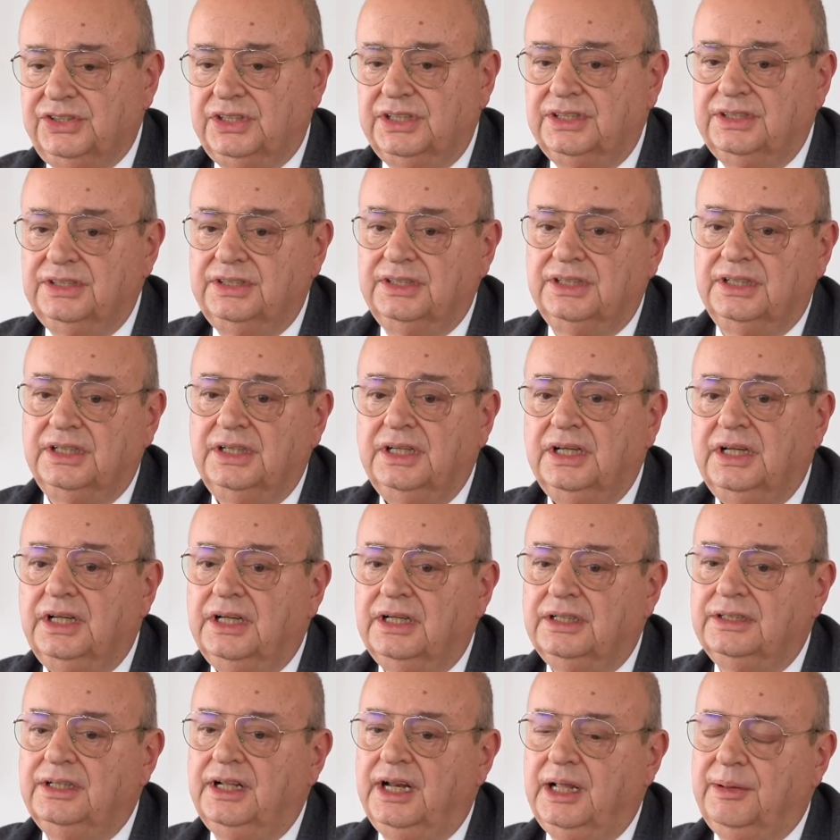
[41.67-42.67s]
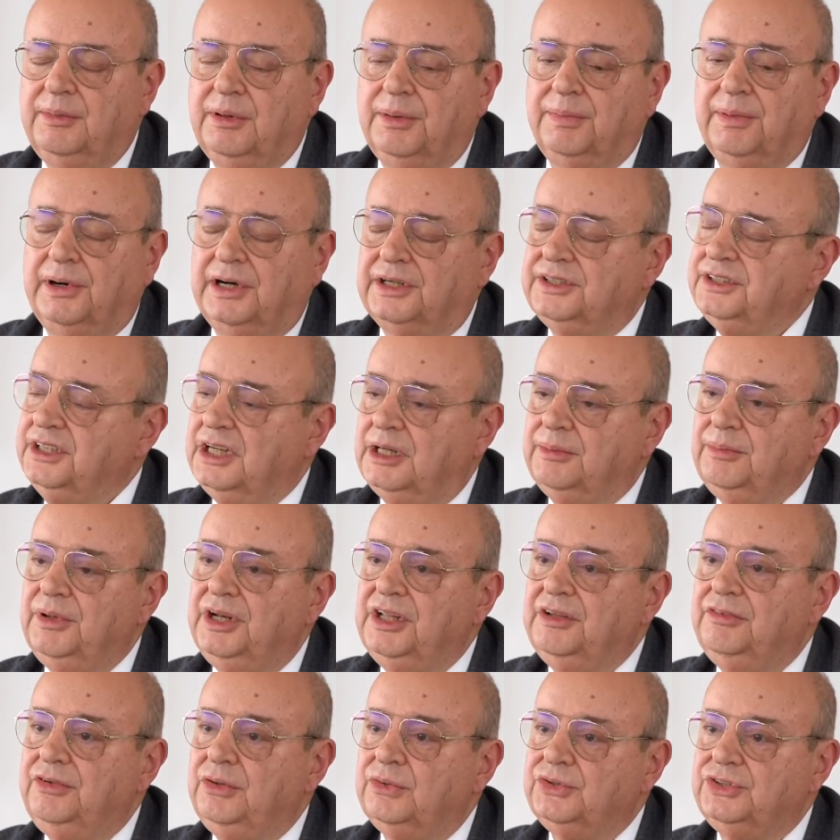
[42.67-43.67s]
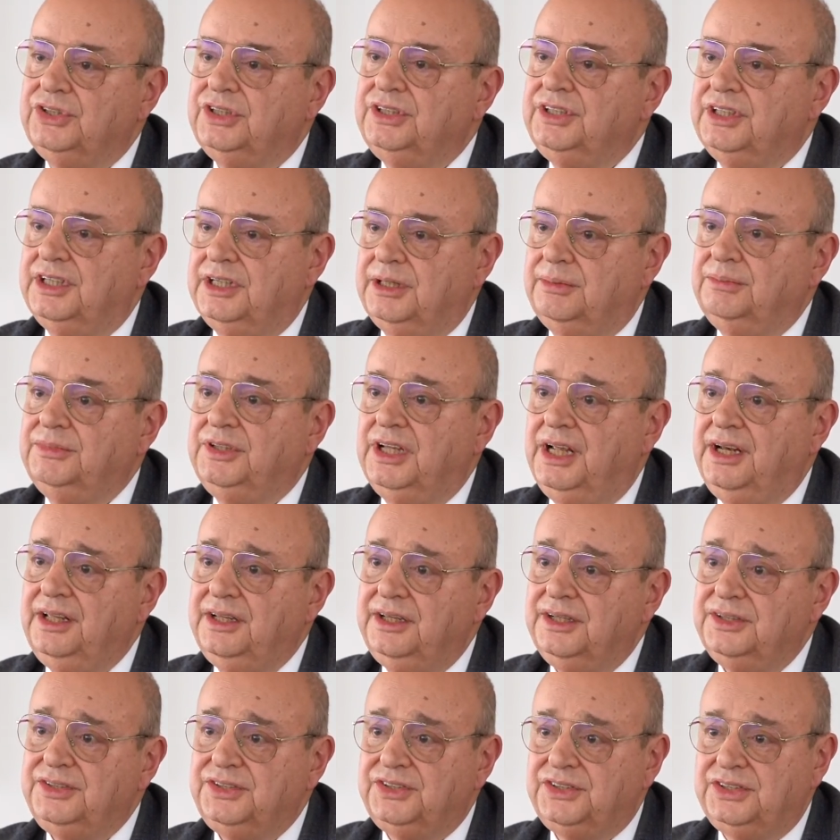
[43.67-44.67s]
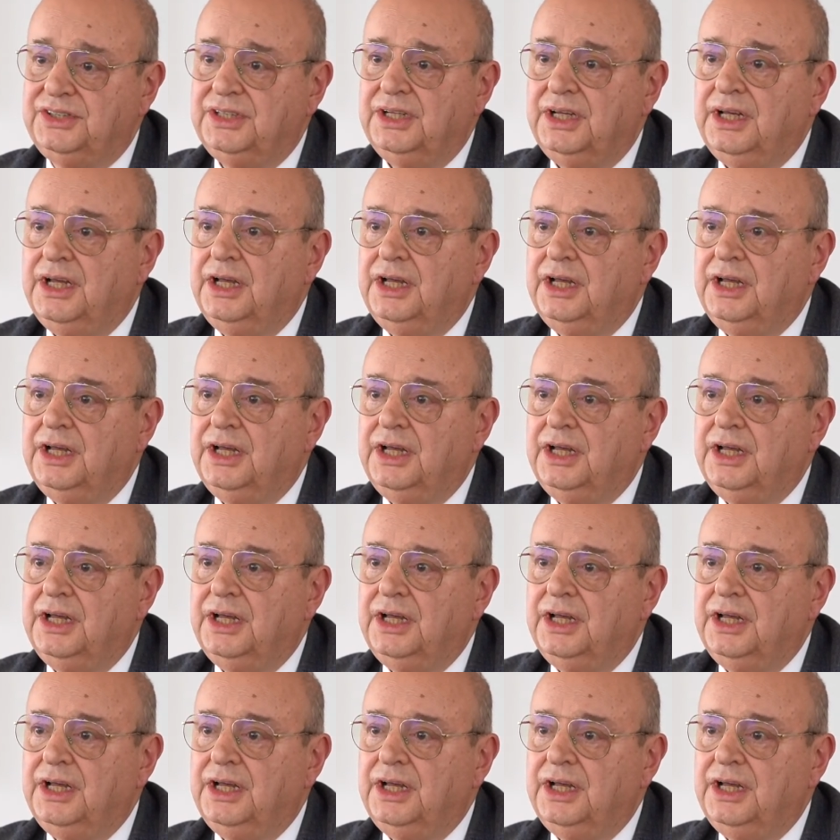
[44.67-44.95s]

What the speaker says: and the Labour Party, I believe, used the term delegates?